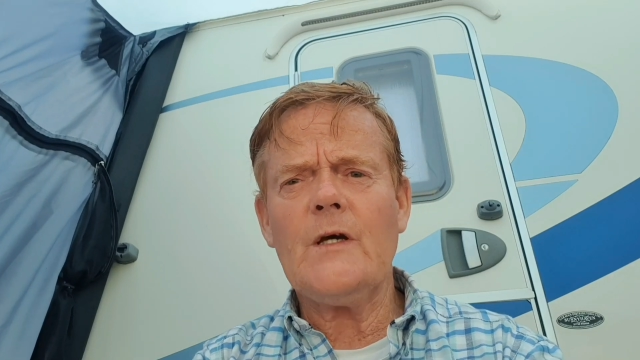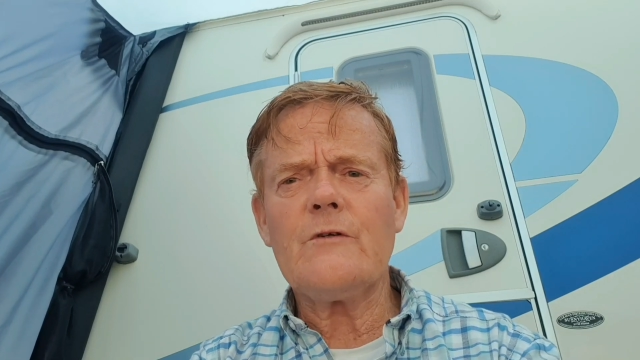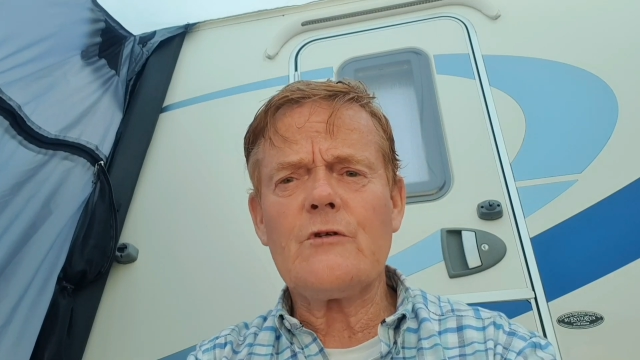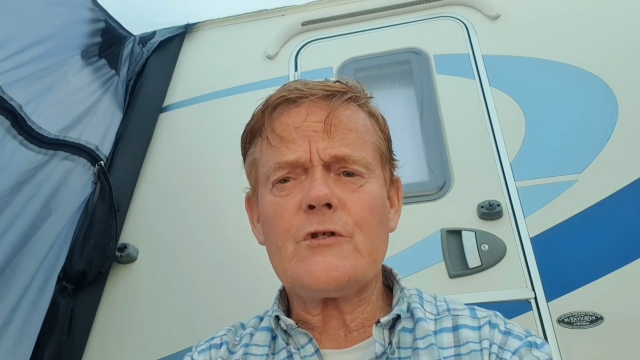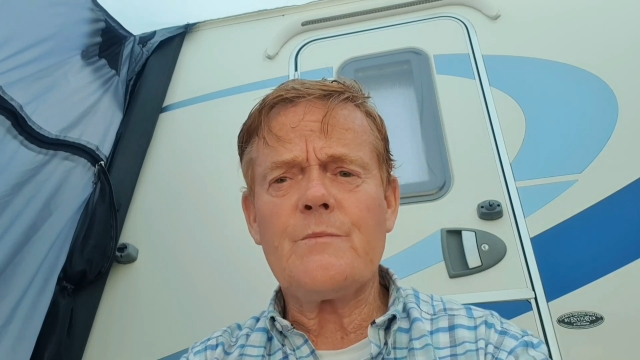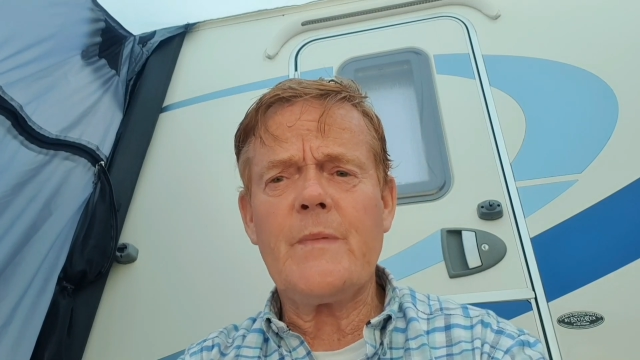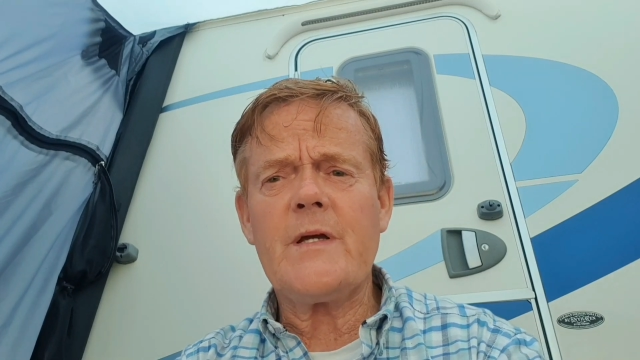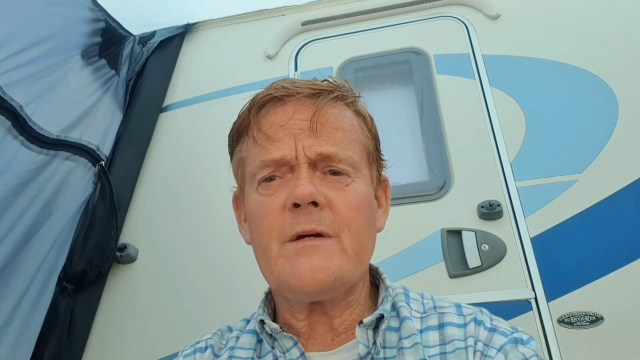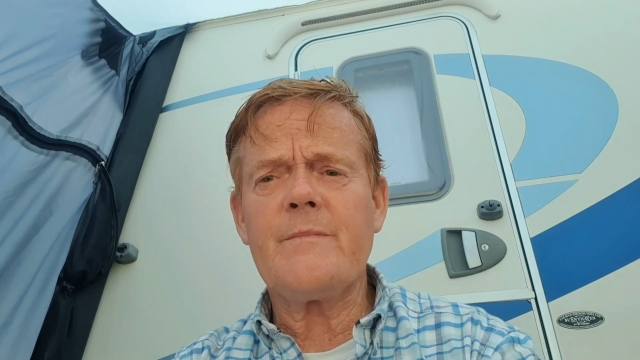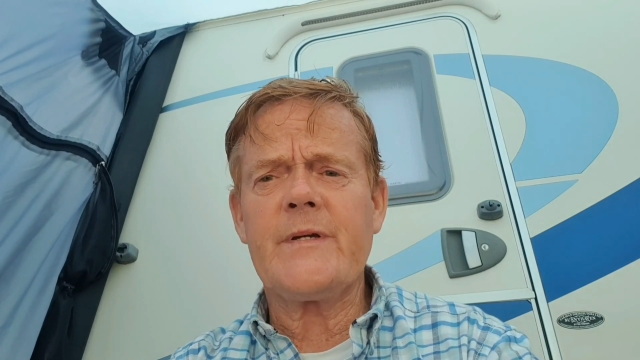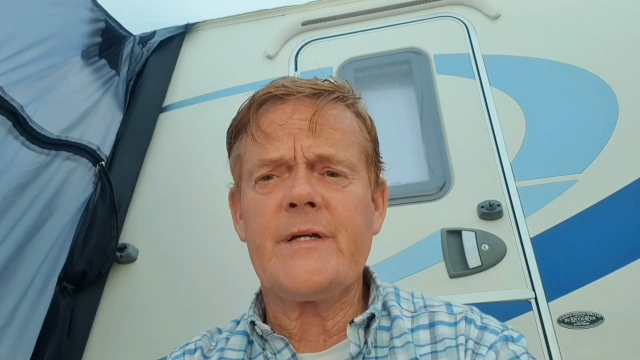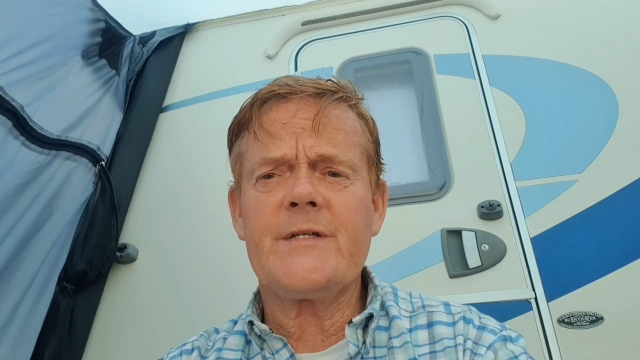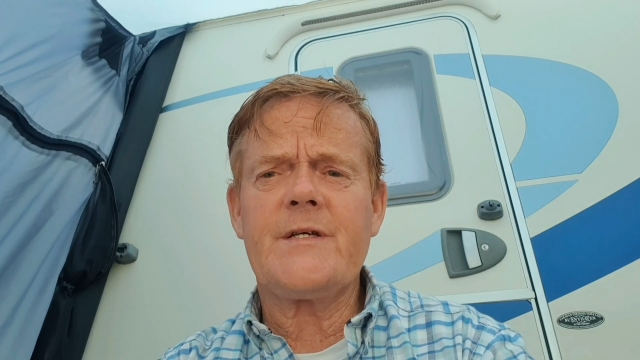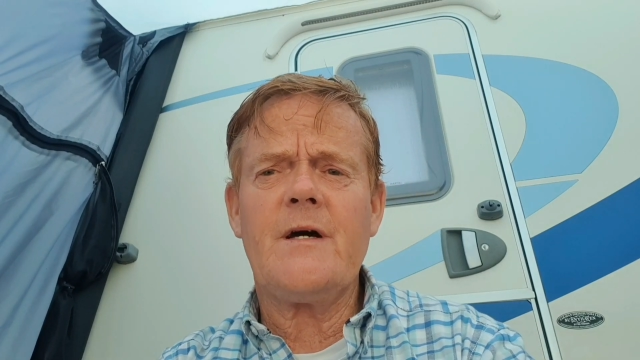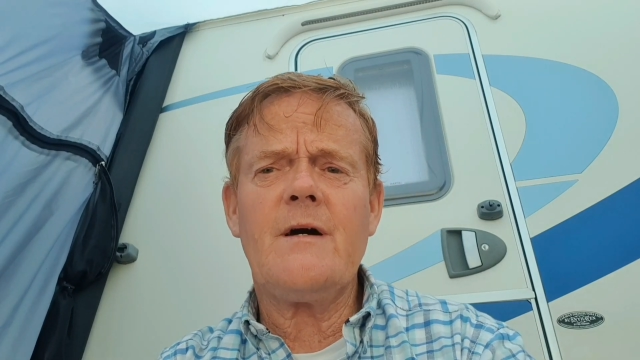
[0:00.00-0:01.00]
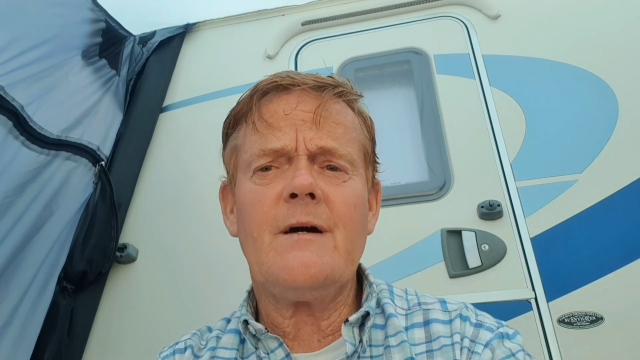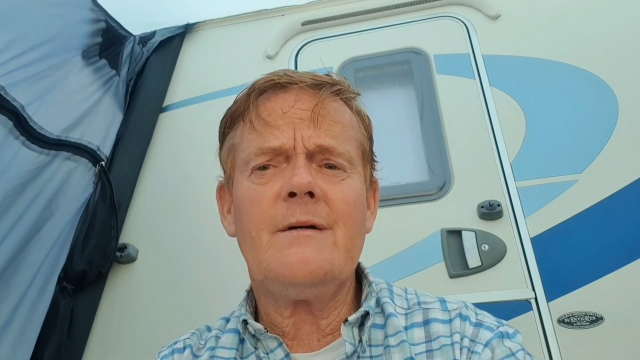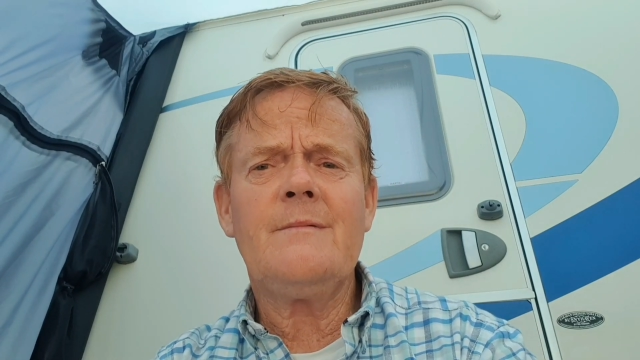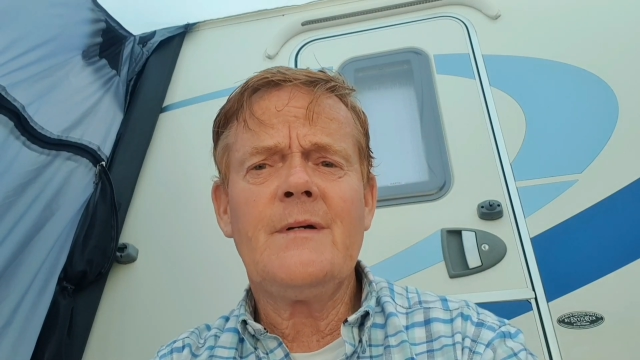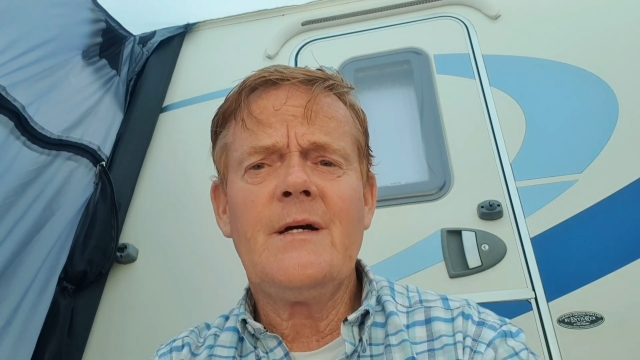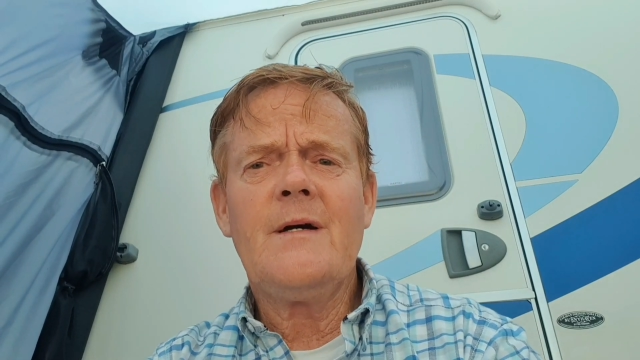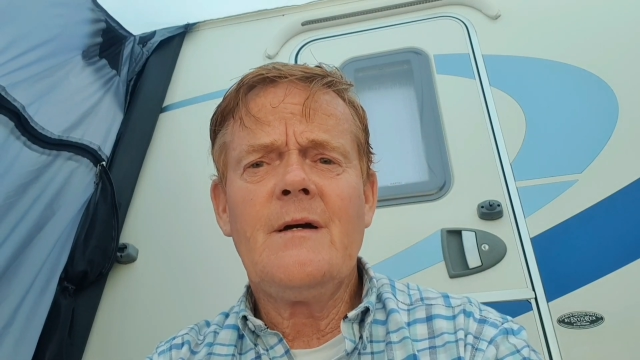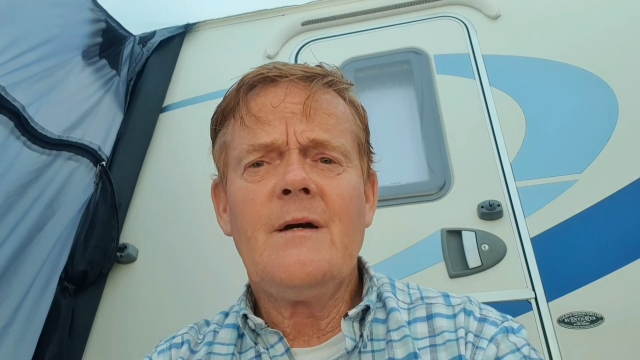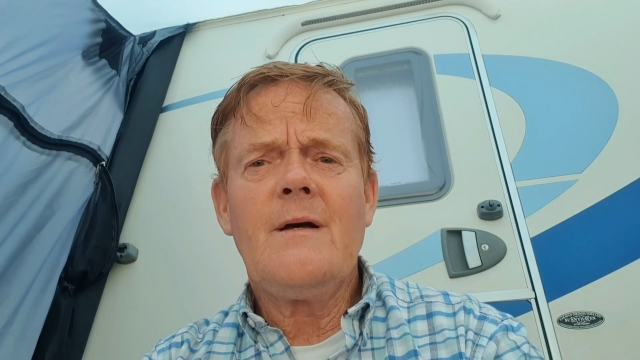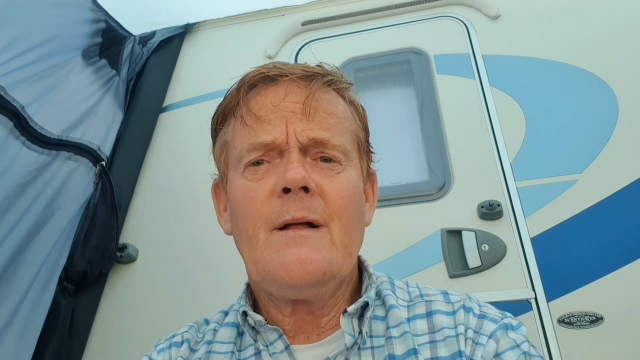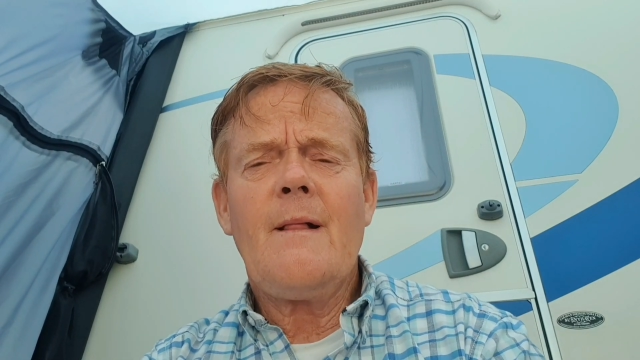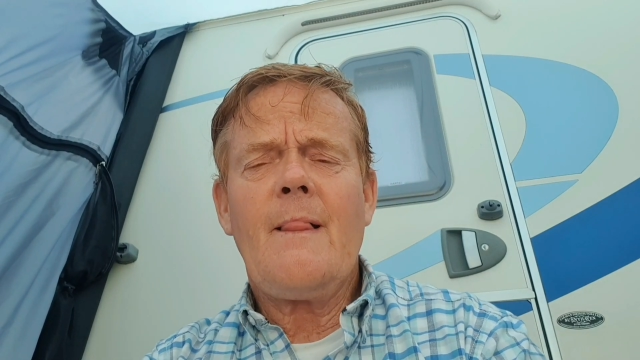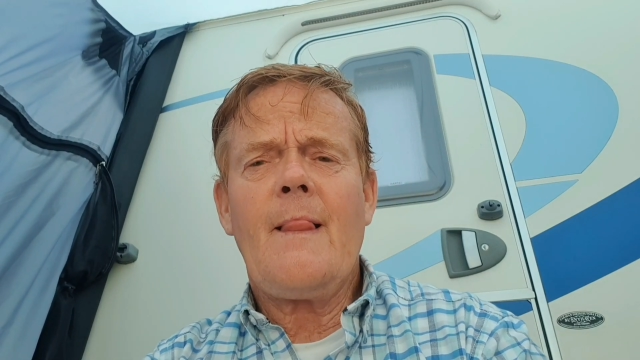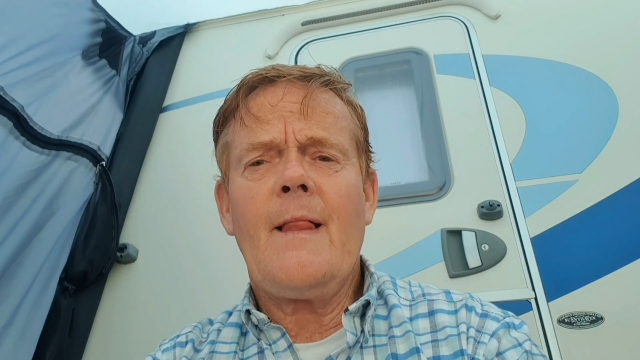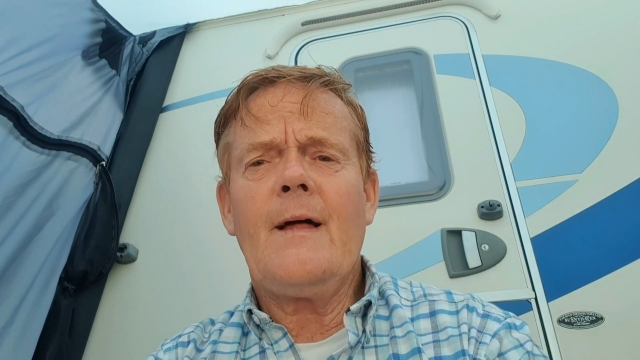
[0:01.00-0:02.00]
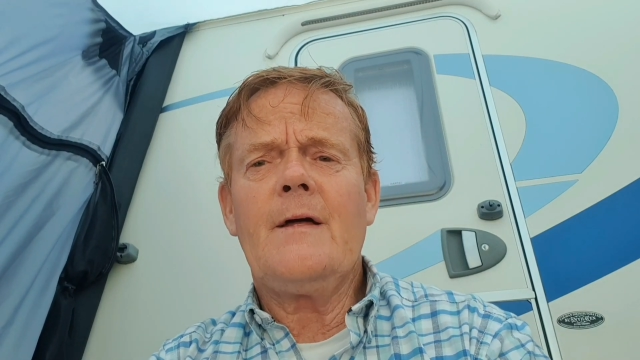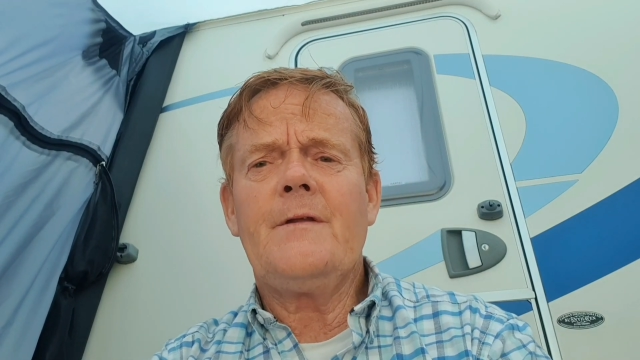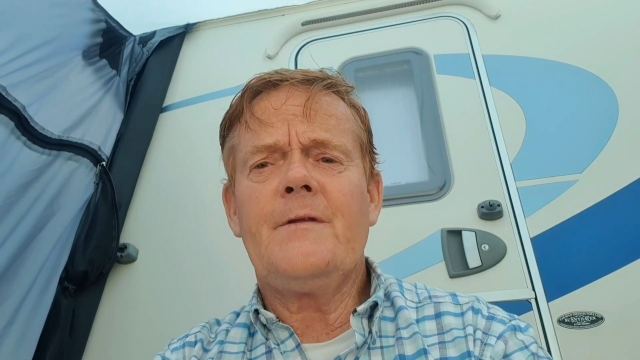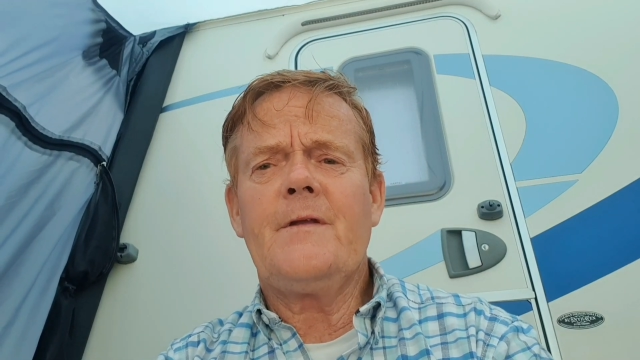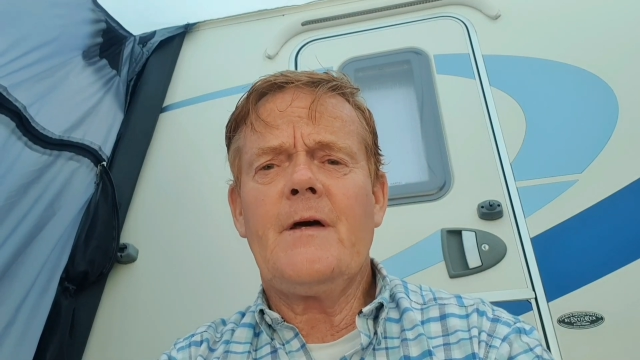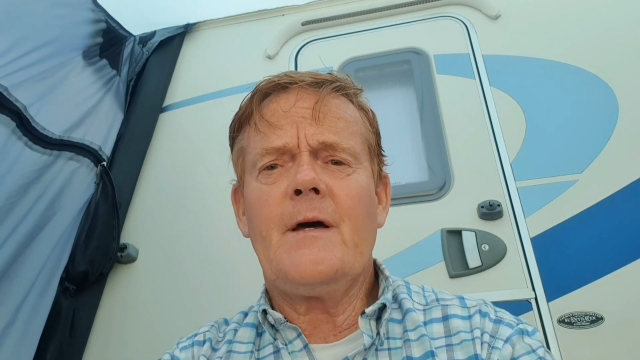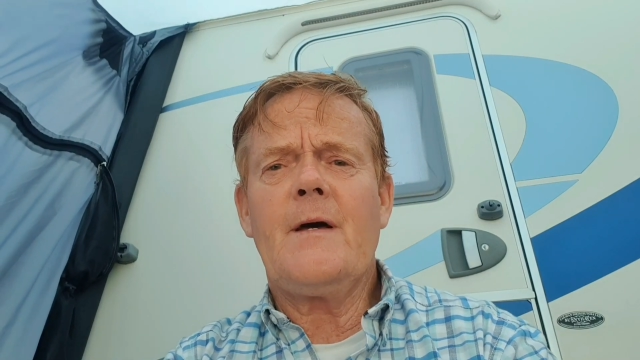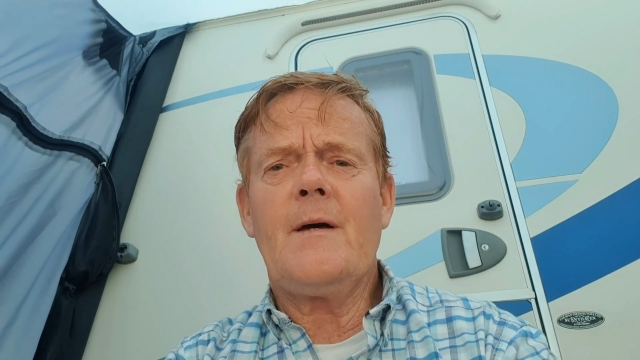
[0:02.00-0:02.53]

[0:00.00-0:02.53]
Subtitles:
It's just me and my guitar. And